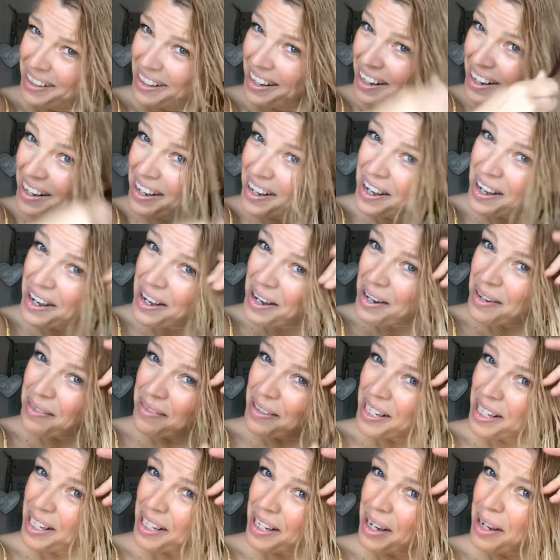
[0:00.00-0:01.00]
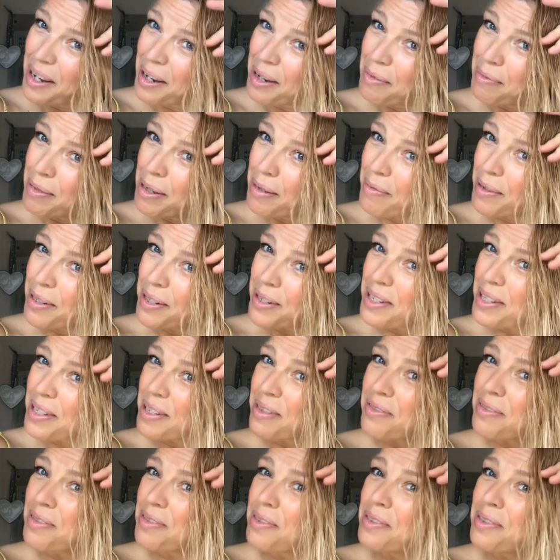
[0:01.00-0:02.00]
I, when I comb it because
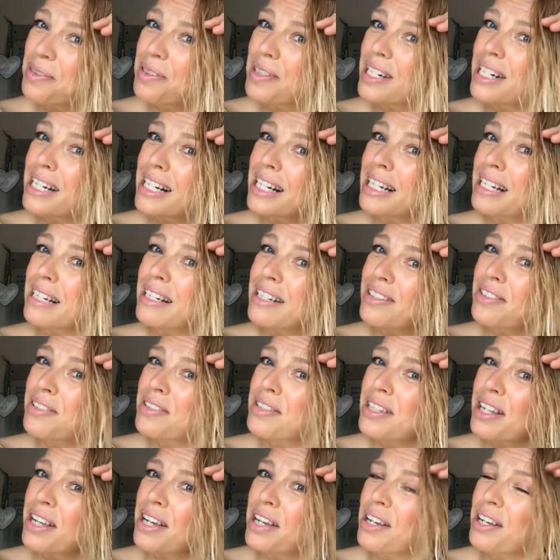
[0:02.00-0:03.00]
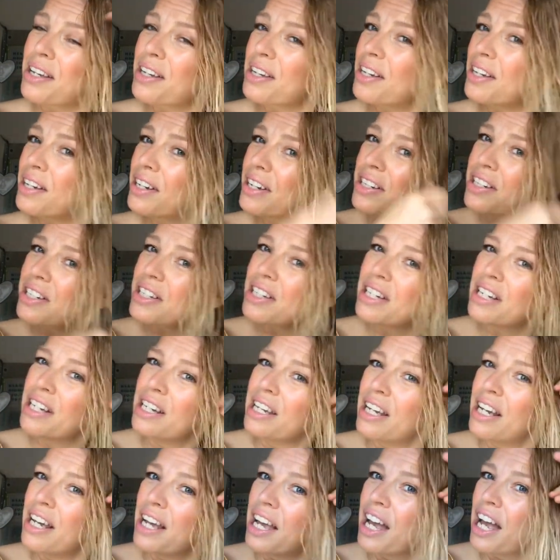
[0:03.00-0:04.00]
it really does hurt.
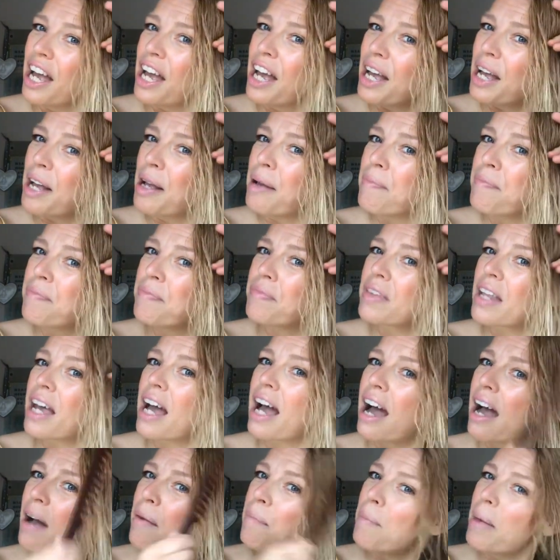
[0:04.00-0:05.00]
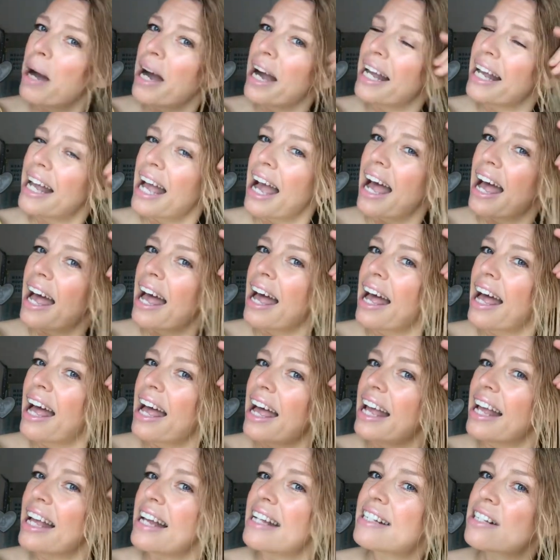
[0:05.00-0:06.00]
Um, my
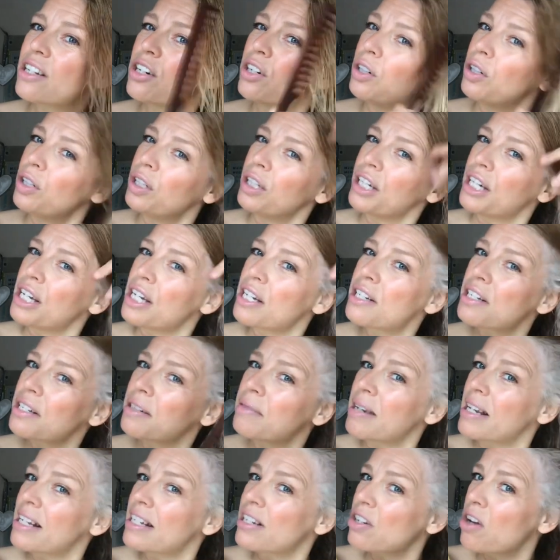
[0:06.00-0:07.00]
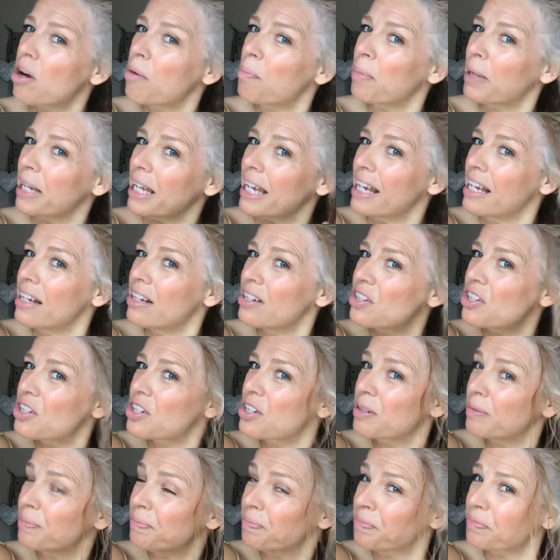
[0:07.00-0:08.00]
hair is coloured, it's not
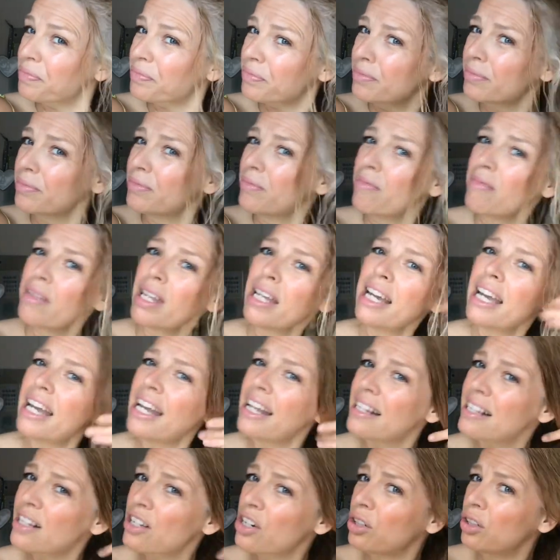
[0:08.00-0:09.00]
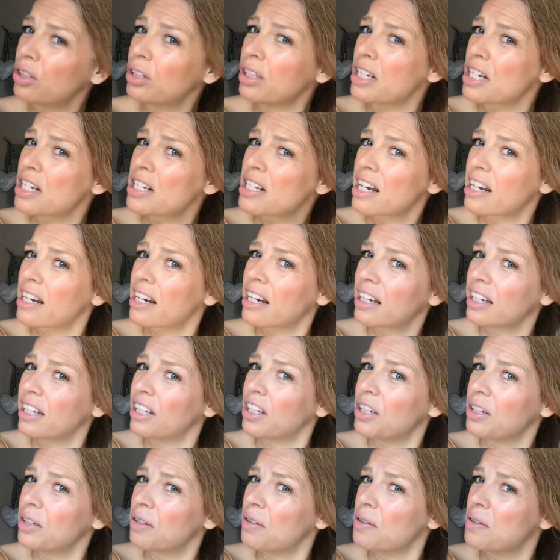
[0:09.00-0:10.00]
bleached, it's coloured, and I
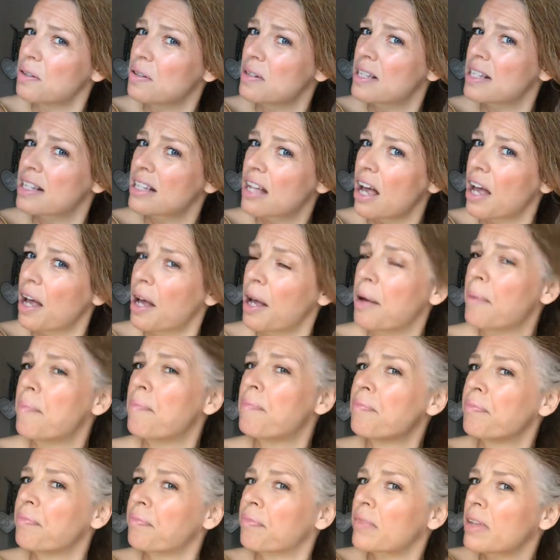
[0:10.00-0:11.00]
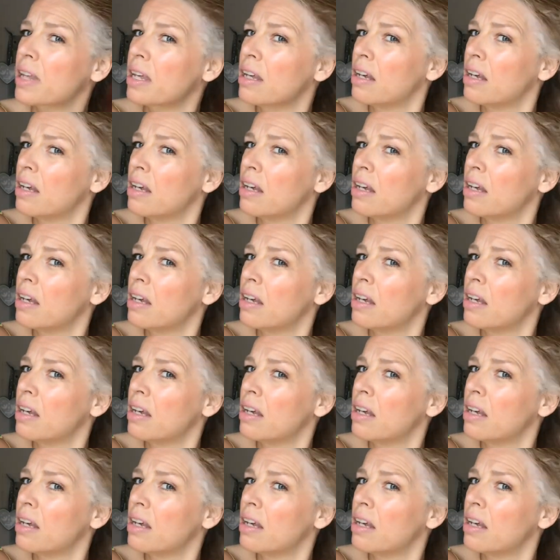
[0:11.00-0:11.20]
use um,